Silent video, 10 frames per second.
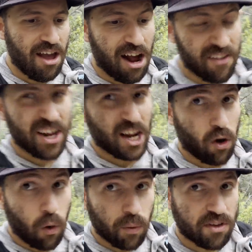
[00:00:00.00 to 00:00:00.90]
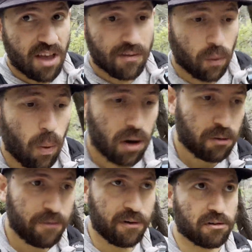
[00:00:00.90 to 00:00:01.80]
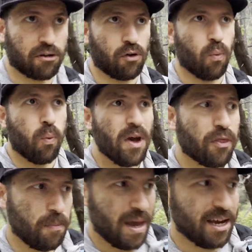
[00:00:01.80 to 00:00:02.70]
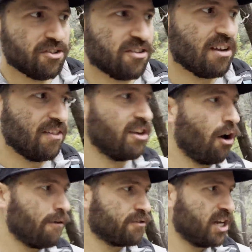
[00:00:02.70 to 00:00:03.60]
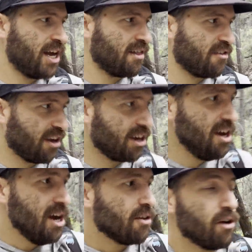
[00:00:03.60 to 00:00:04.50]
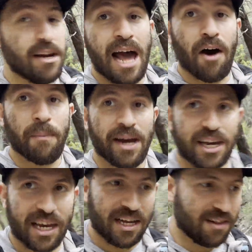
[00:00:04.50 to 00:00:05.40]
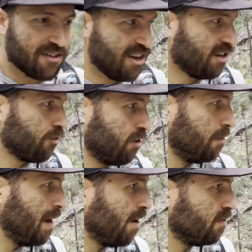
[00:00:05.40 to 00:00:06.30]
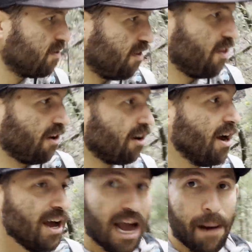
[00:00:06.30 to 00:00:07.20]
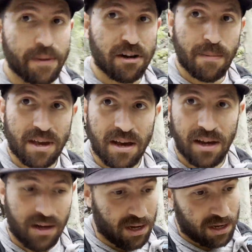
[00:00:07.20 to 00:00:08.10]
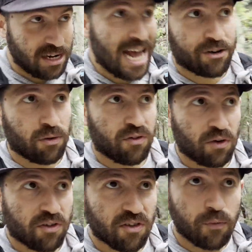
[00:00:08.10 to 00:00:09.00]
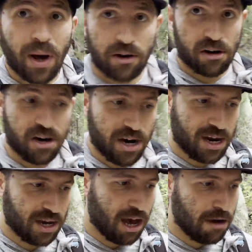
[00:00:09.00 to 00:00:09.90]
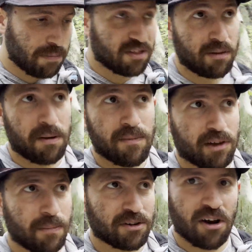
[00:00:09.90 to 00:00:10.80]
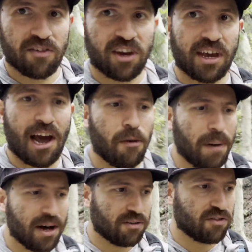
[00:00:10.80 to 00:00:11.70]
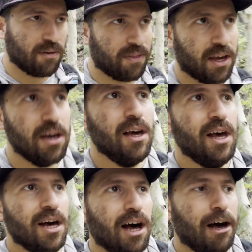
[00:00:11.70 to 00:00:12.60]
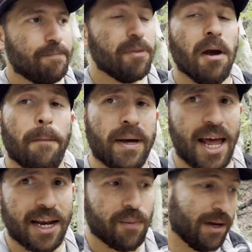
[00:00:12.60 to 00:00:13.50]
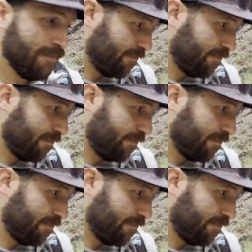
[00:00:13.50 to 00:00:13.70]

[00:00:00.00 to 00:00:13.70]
And then I always have a water filter with me, just on the off chance. Like right now, I'm hiking in the Santa Rita Mountains, and there happen to be natural sources of water. But sometimes you come across like a cow pond or something. But anyway,